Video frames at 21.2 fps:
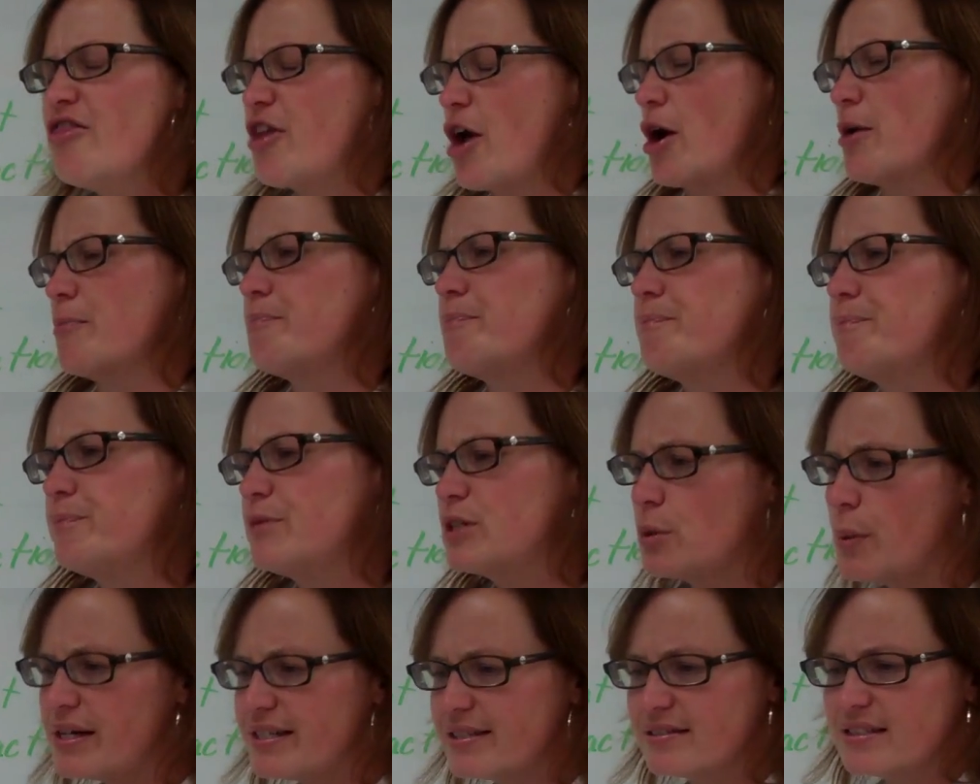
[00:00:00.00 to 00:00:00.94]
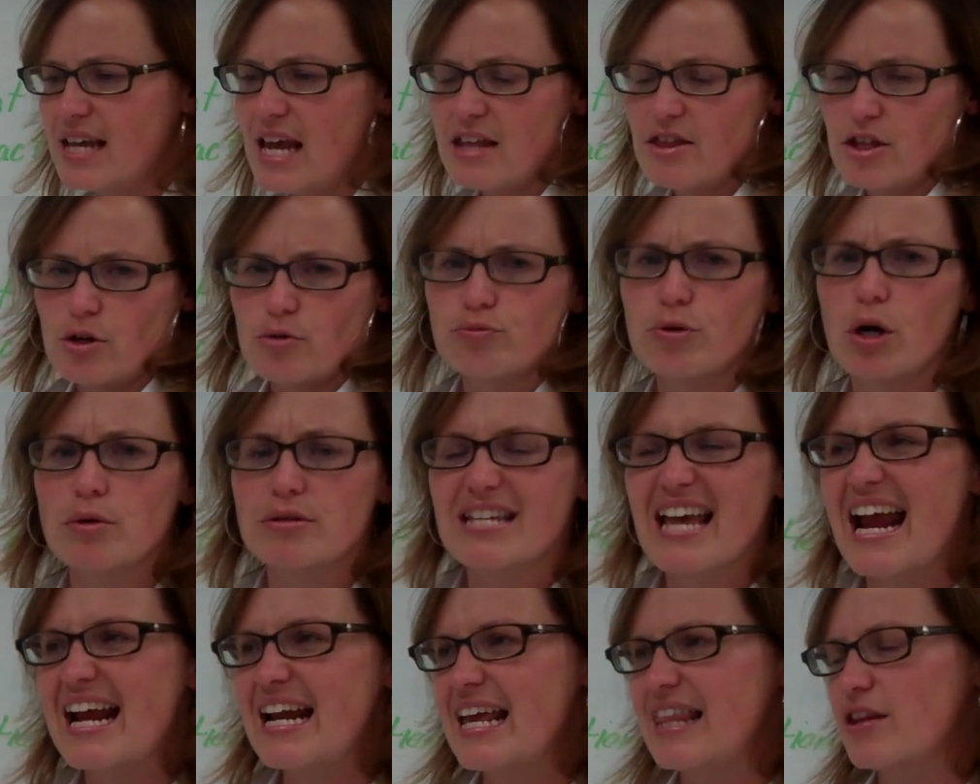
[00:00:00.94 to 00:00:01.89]
They're twisting, they're
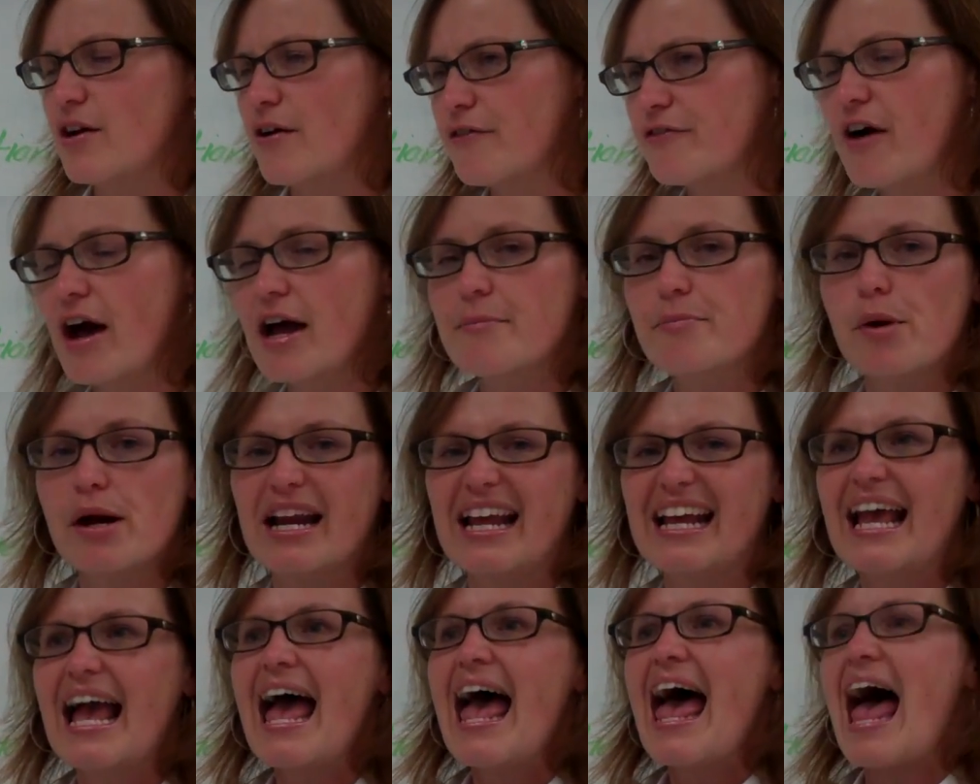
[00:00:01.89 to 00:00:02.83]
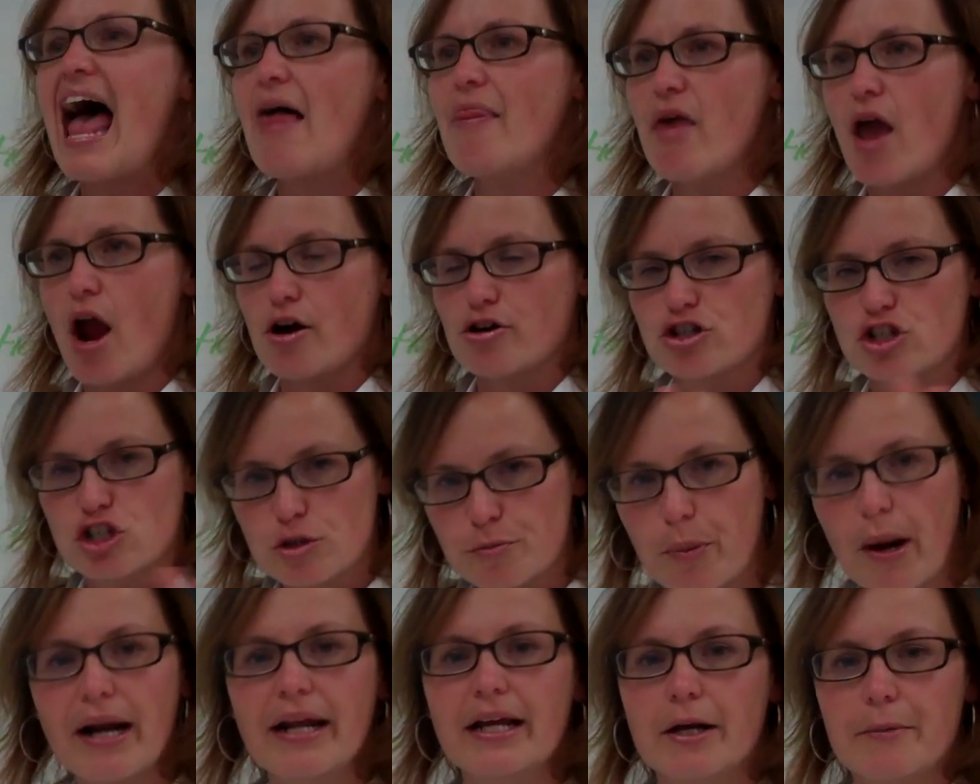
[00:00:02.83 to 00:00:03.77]
rotating, they're vibrating, and they're
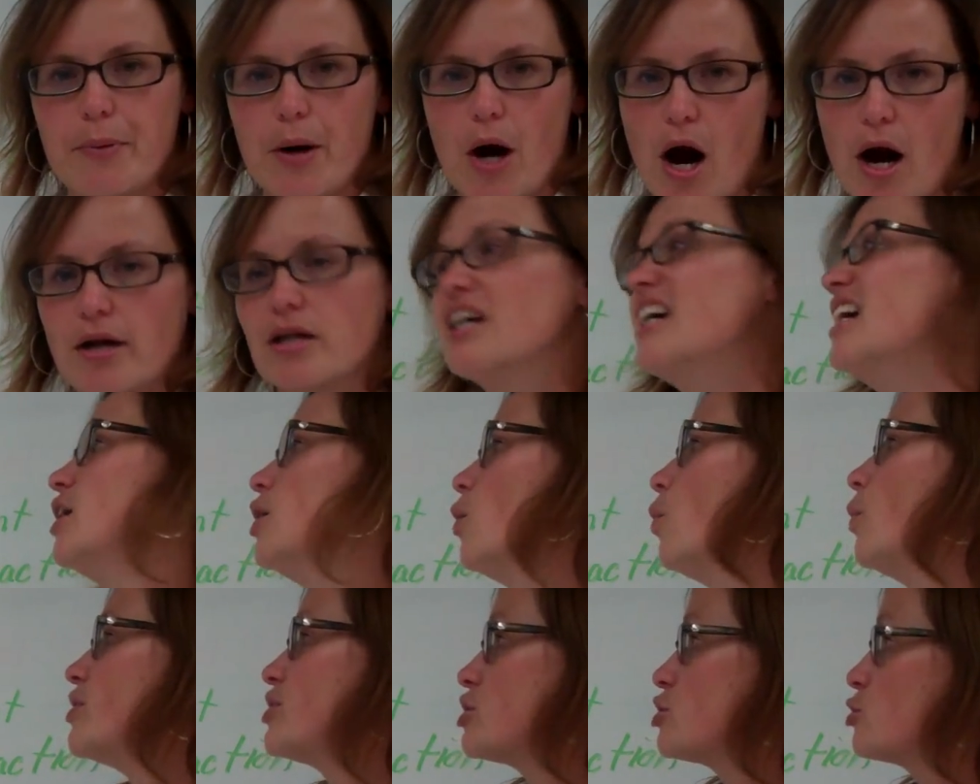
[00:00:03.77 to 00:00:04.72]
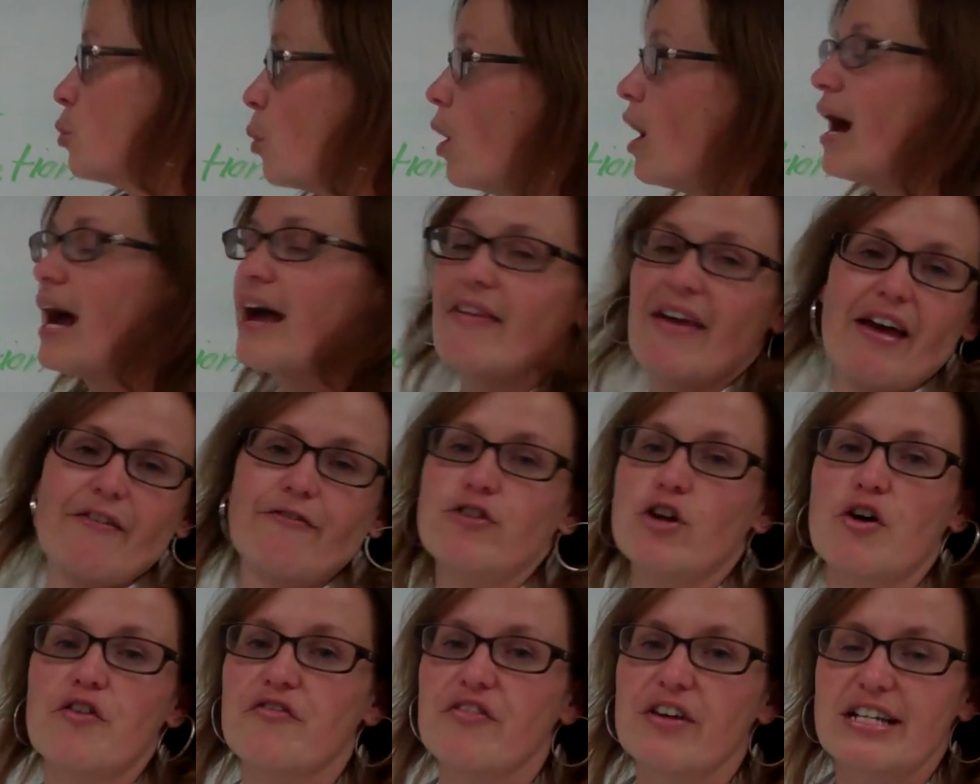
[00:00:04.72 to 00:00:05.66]
spreading apart, which is why they have
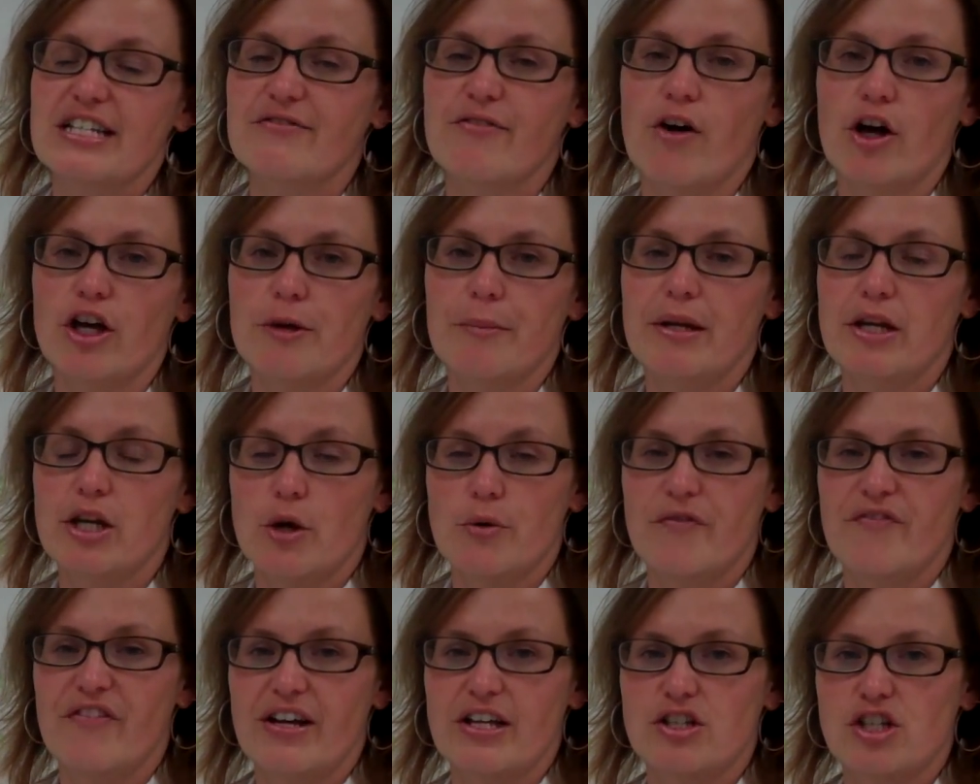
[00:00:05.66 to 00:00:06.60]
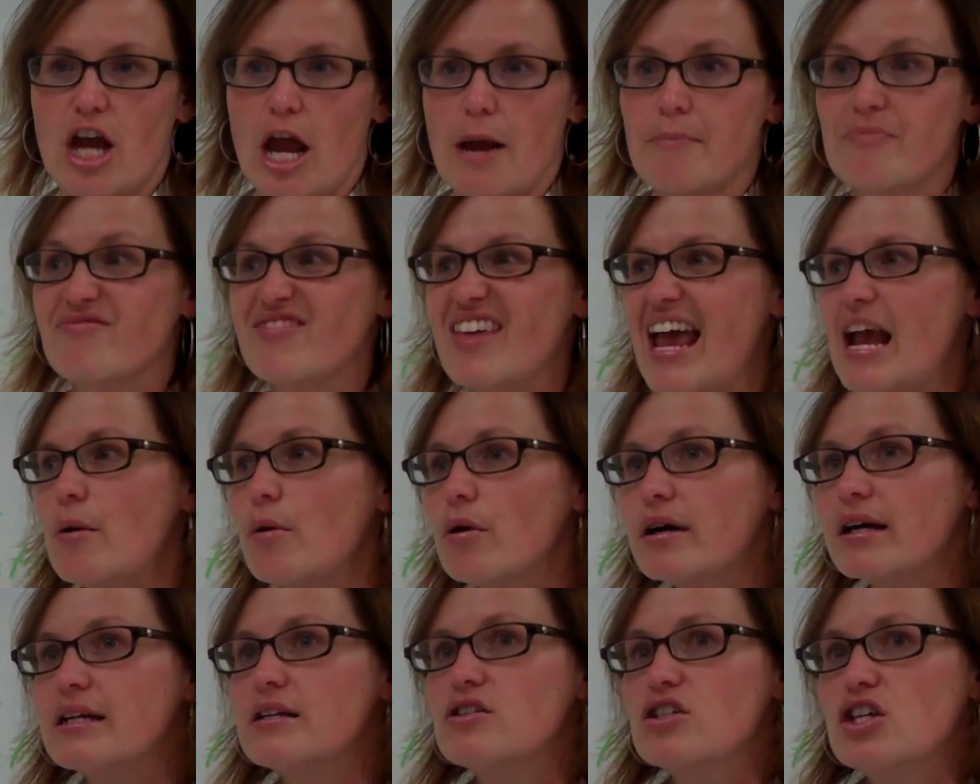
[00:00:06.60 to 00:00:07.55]
no fixed volume and no fixed shape. They will
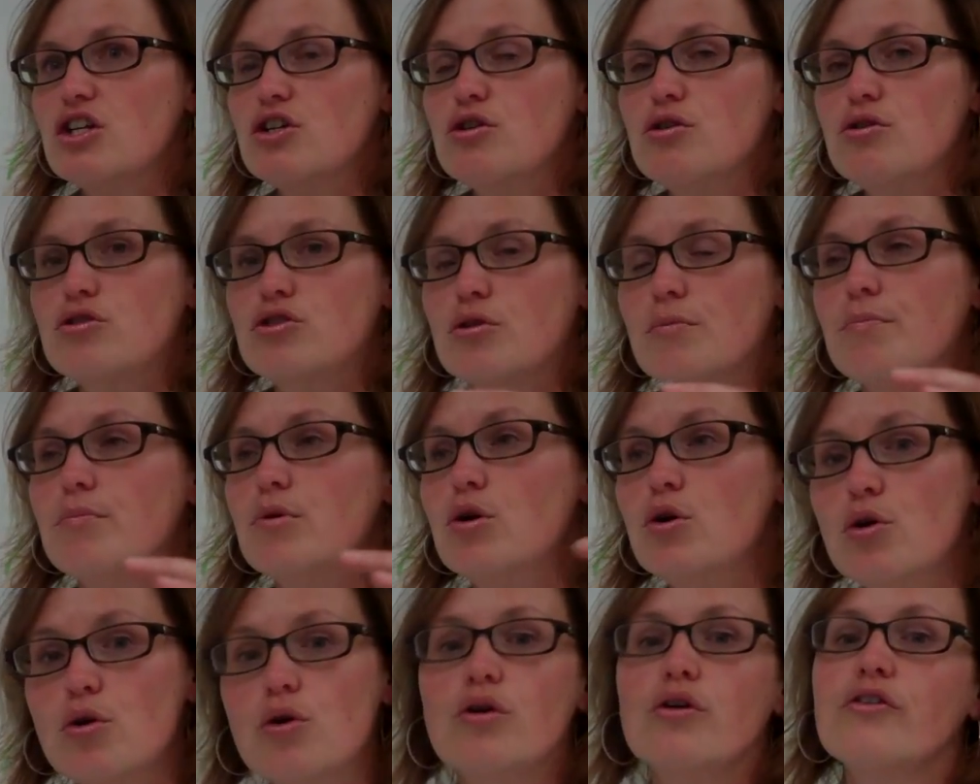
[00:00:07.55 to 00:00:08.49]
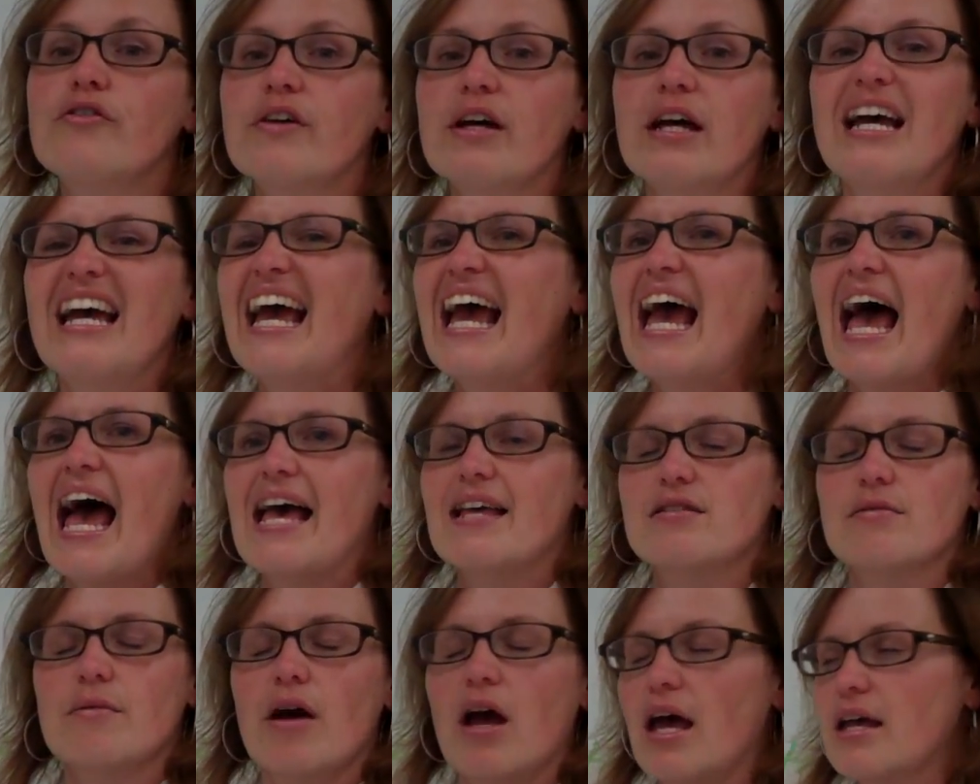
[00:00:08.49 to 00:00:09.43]
continue to move
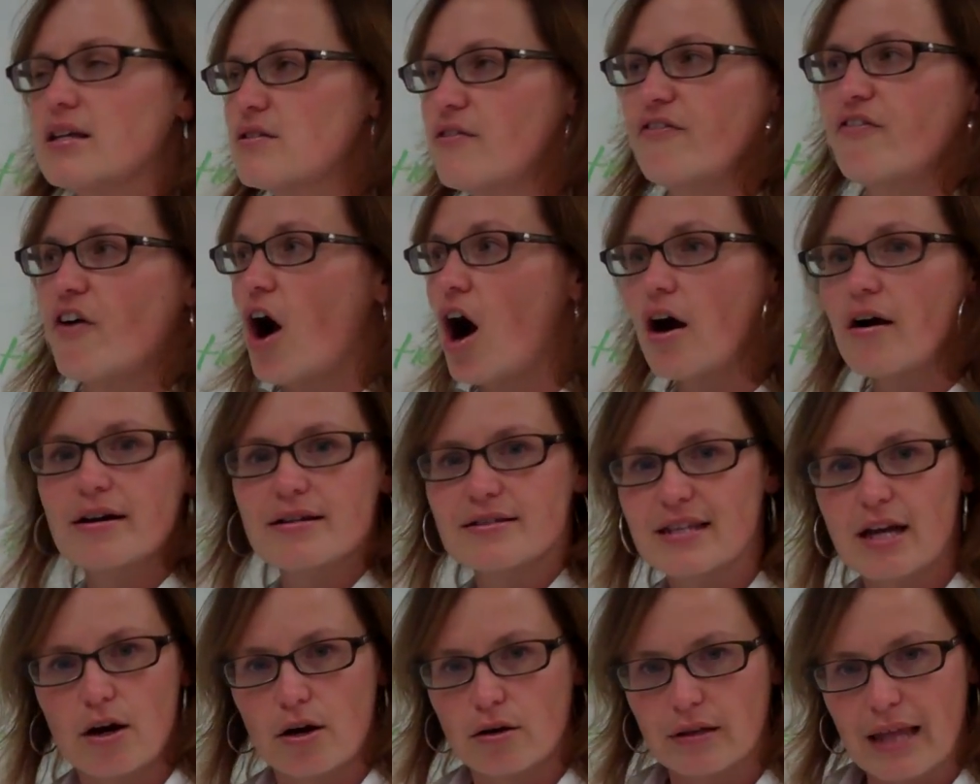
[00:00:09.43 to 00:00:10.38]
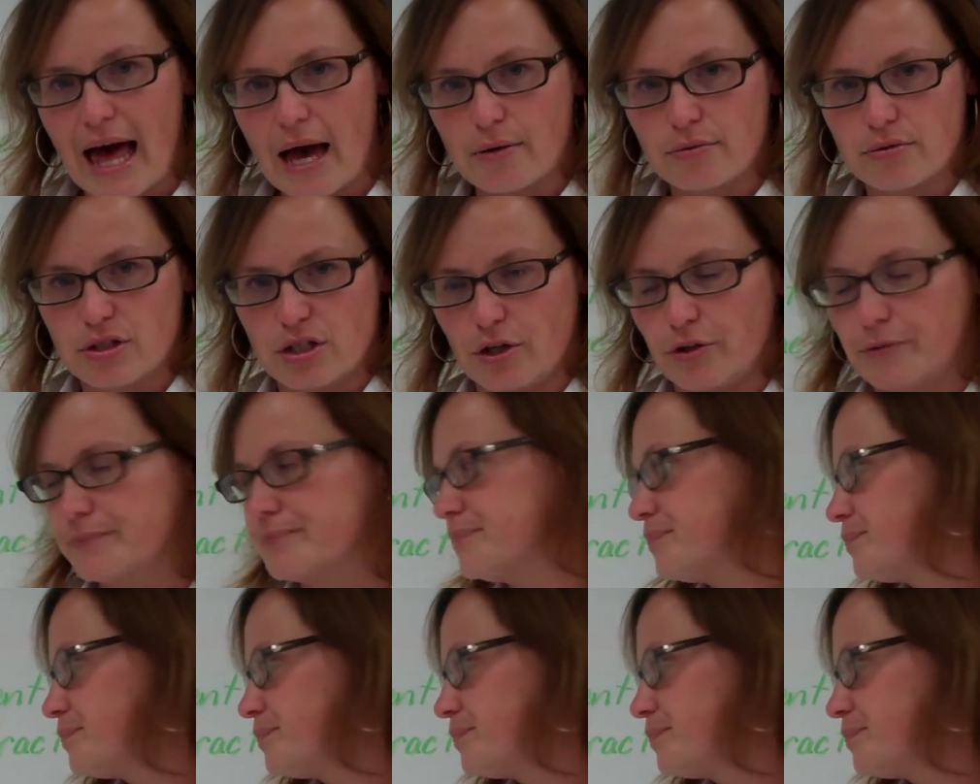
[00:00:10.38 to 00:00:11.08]
as far as they're allowed to.